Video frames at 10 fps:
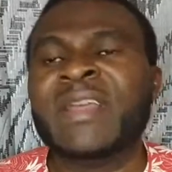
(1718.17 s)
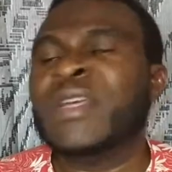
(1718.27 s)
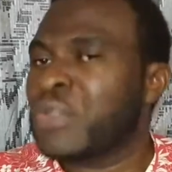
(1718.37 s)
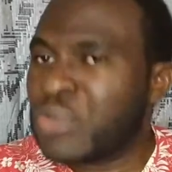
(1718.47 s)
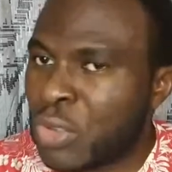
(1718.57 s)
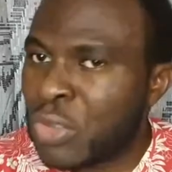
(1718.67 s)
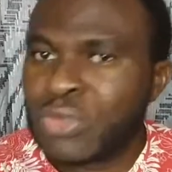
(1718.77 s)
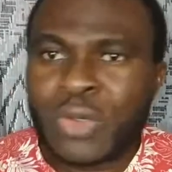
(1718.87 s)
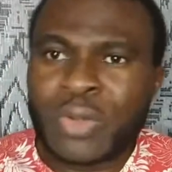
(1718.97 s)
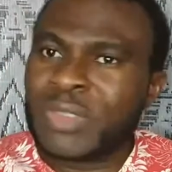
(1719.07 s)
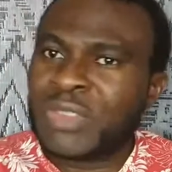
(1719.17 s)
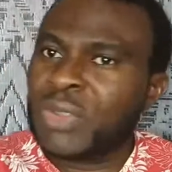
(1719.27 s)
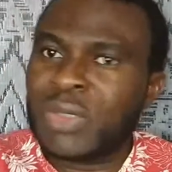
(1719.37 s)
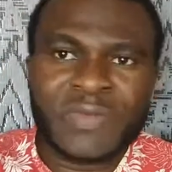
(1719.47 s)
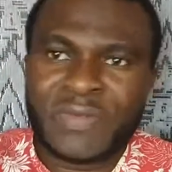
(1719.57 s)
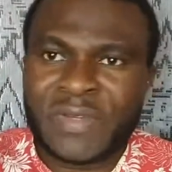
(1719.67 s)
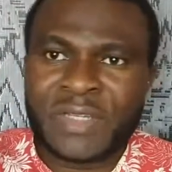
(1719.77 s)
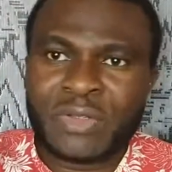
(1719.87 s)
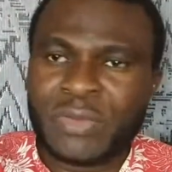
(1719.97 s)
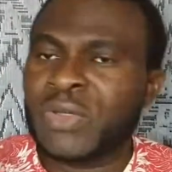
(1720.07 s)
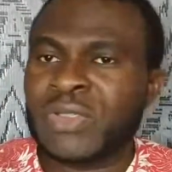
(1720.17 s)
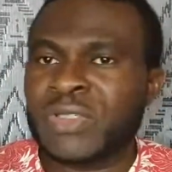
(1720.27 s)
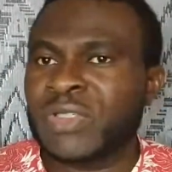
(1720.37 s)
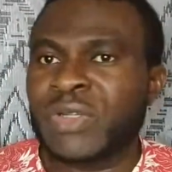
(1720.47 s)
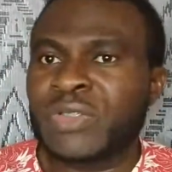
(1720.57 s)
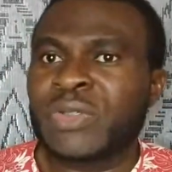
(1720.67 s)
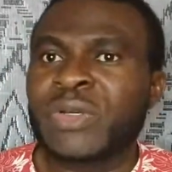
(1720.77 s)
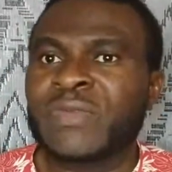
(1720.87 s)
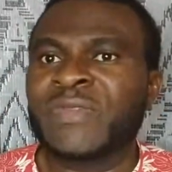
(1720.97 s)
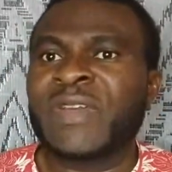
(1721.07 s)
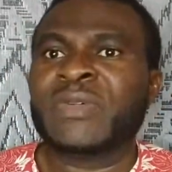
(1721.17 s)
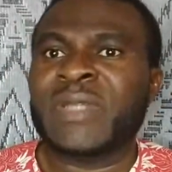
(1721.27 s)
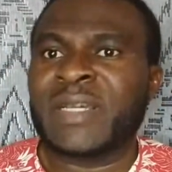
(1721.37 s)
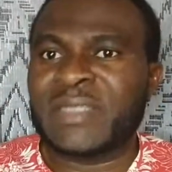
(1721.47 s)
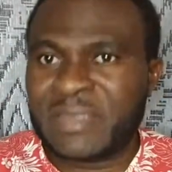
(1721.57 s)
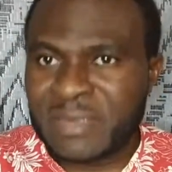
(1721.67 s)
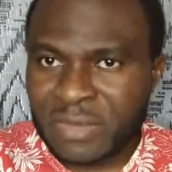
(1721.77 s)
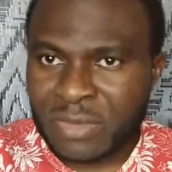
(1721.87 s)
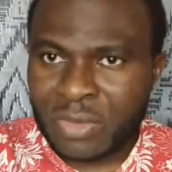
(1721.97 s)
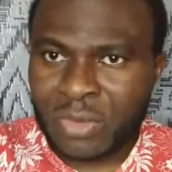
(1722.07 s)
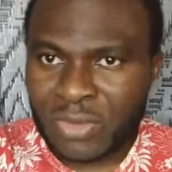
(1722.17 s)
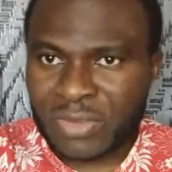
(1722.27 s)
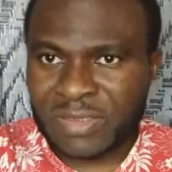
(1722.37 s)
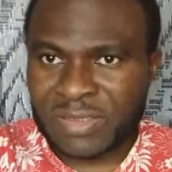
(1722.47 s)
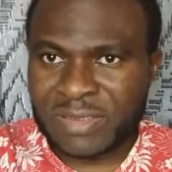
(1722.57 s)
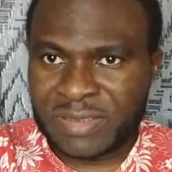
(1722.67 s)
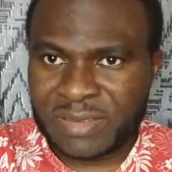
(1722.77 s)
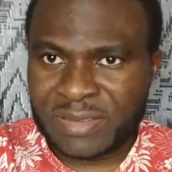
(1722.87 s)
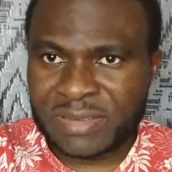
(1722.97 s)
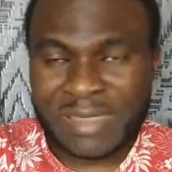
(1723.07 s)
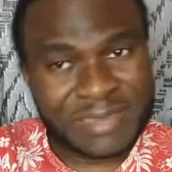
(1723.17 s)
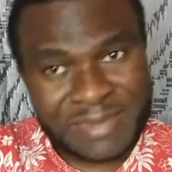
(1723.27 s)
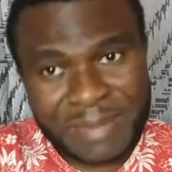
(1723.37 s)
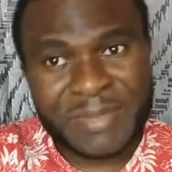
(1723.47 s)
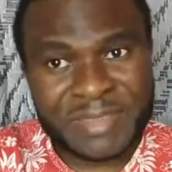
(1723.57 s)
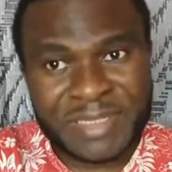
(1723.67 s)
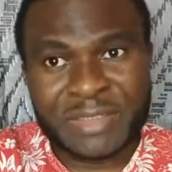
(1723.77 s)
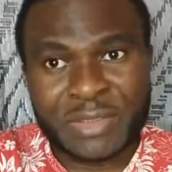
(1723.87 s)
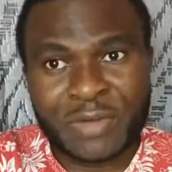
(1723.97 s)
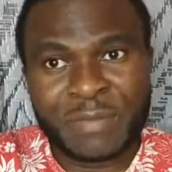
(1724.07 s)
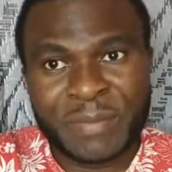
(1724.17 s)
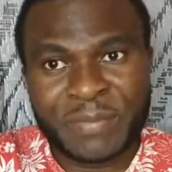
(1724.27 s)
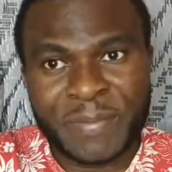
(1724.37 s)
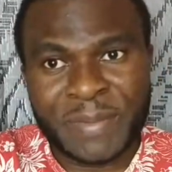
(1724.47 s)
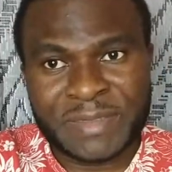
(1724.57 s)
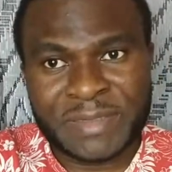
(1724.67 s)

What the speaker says: not on the owner of the vehicle, because it's not the owner of the vehicle that caused it, that damaged that government property.